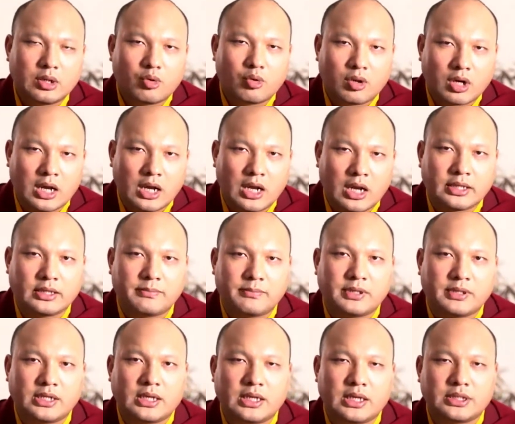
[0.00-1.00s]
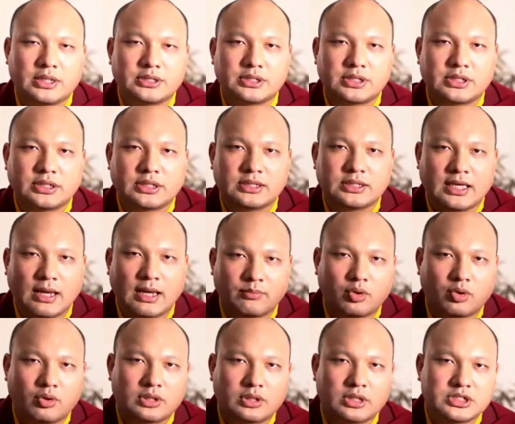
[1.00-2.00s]
And so in brief, Gampopa
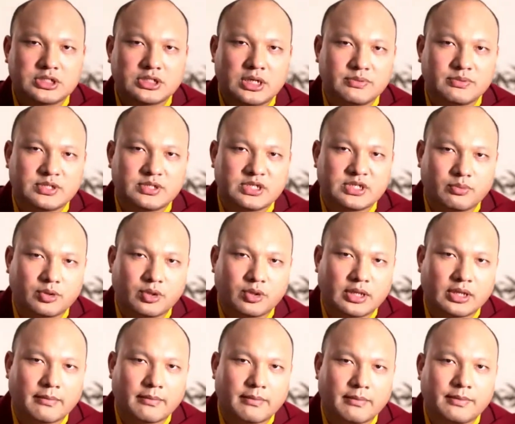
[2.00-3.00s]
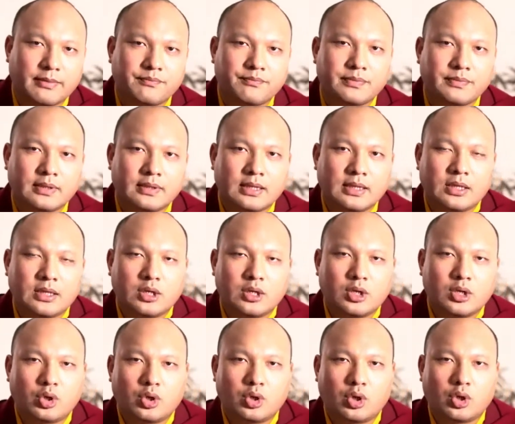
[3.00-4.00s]
himself
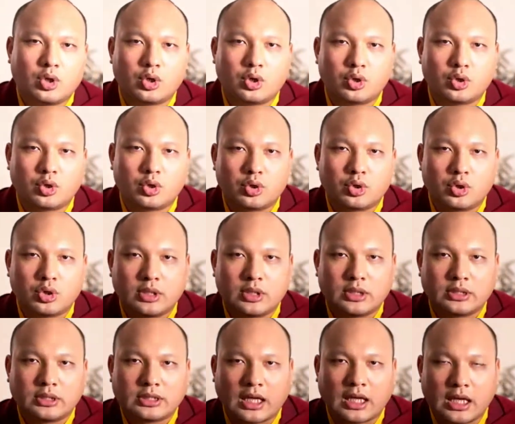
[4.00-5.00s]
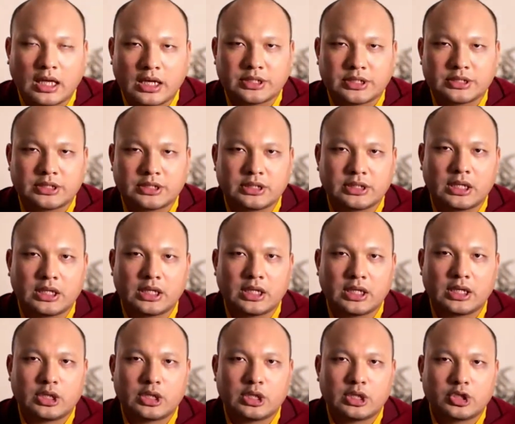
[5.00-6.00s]
had great experience and
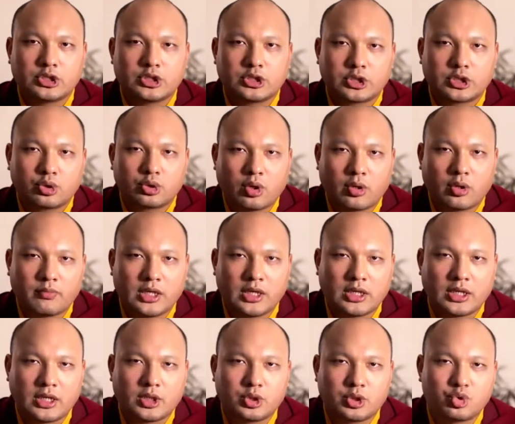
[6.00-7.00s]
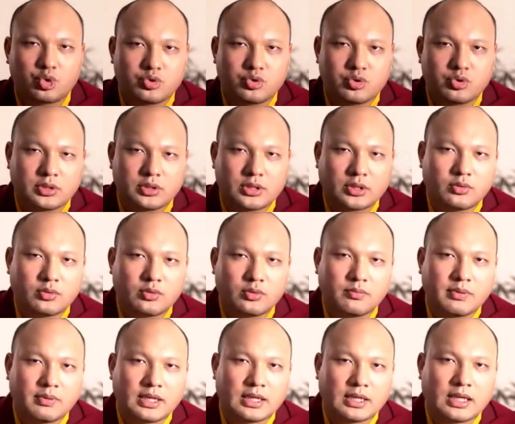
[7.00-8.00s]
realization and blessings. And
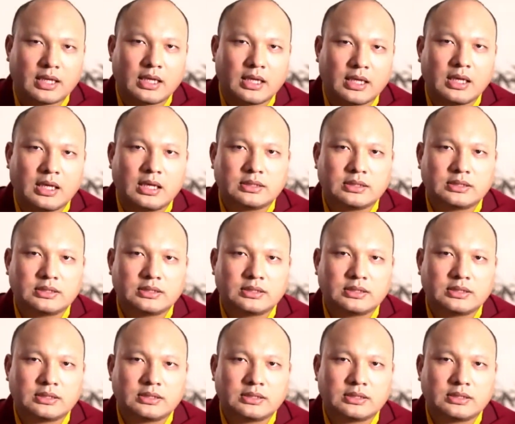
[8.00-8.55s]
his students,